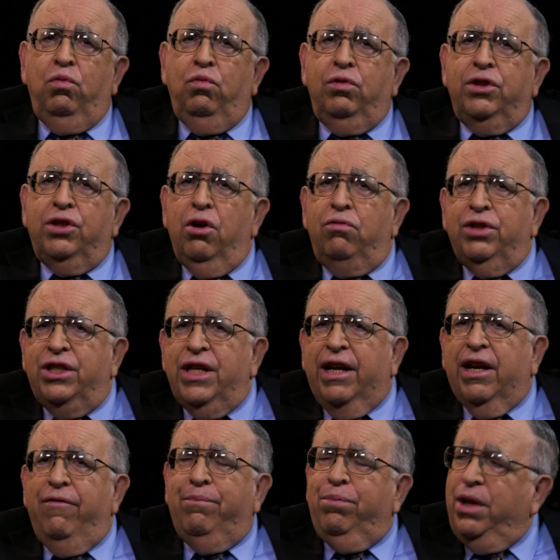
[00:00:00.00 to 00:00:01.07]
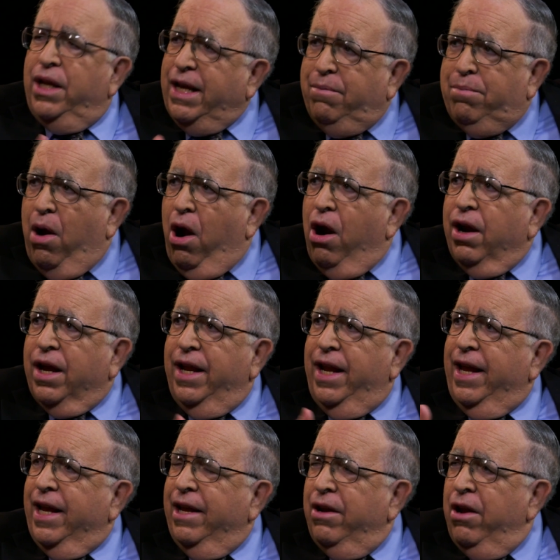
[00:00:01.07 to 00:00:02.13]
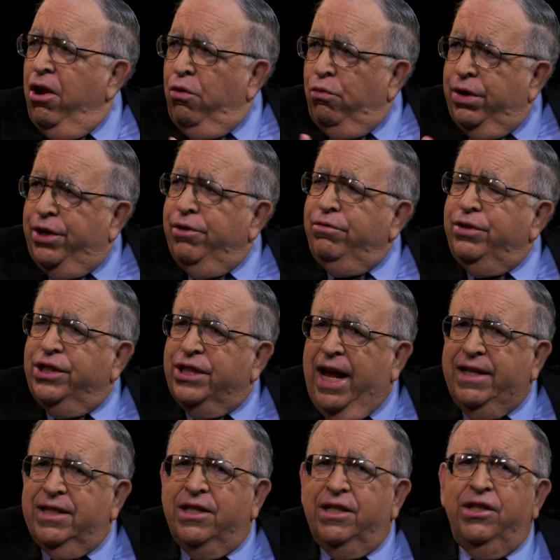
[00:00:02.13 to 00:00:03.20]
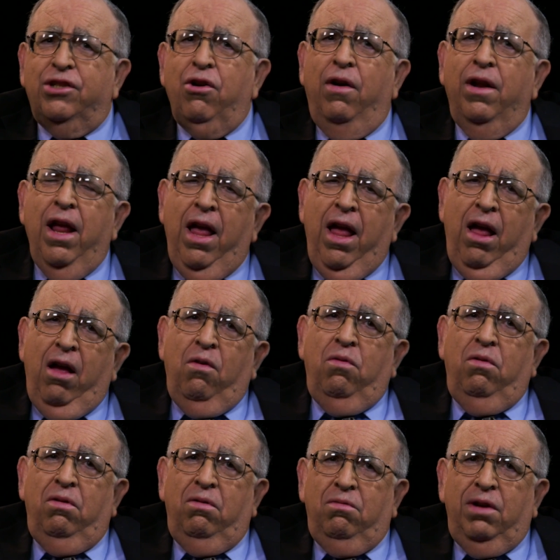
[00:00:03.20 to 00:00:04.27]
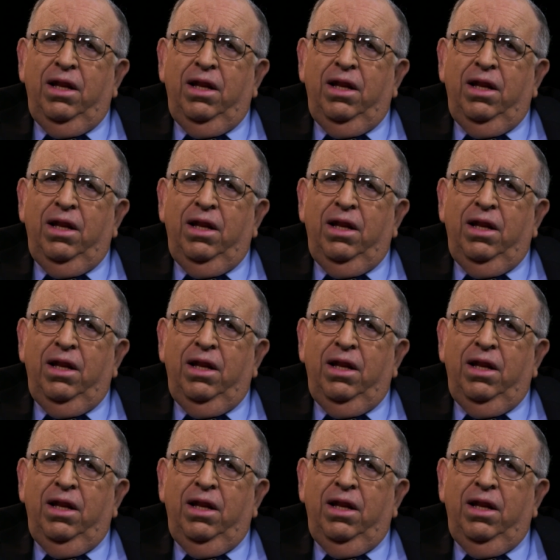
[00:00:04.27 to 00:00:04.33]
We're so sick of plea bargaining and reduced sentences and so on.